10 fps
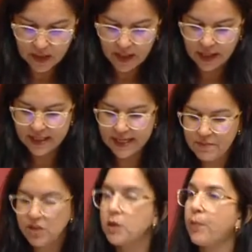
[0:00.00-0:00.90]
It
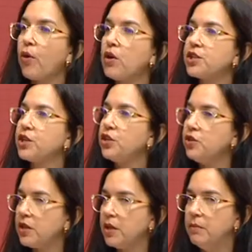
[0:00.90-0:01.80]
attempts to
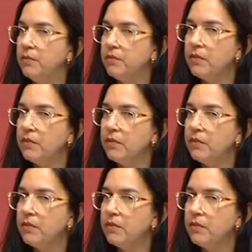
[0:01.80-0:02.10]
prosecute them.